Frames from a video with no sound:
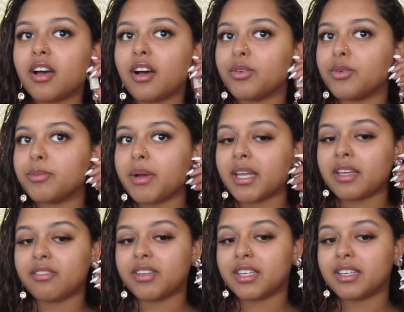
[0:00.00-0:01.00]
oh, my
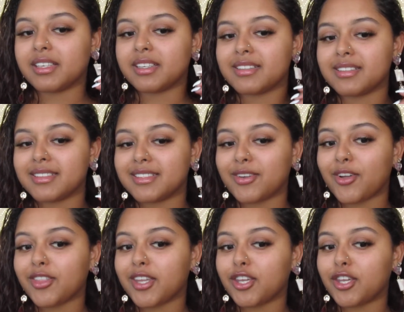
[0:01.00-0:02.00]
heavy earrings,
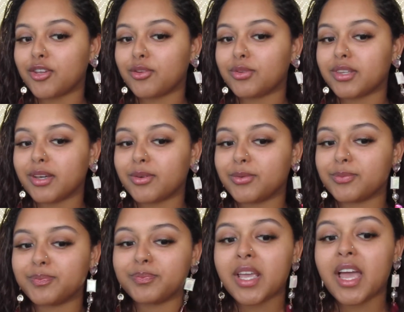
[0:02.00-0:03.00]
aren't they cute though?
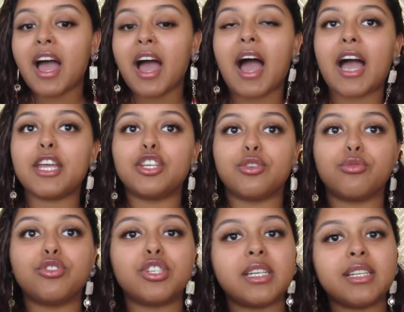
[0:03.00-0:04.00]
I
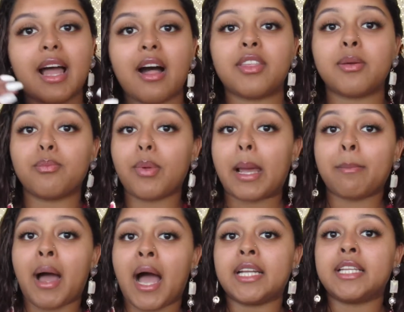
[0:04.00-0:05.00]
usually tell them like
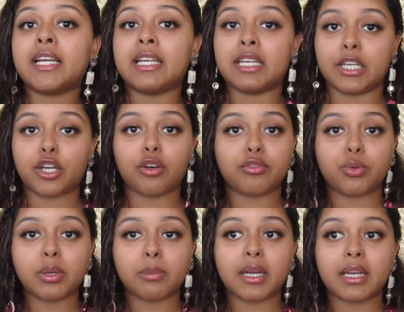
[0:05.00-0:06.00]
my technique of
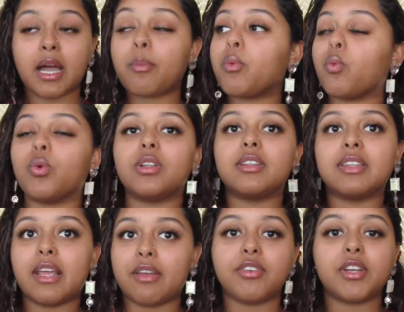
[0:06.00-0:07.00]
doing makeup will
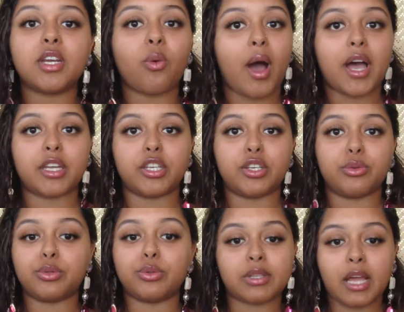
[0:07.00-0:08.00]
never require you
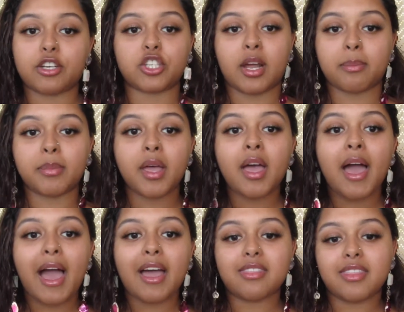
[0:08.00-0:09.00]
to touch up,
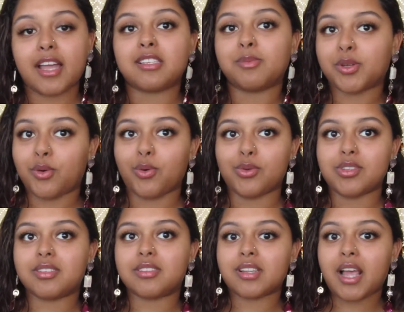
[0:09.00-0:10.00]
and that's
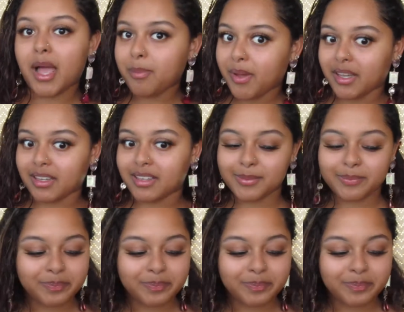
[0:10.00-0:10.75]
because I bake.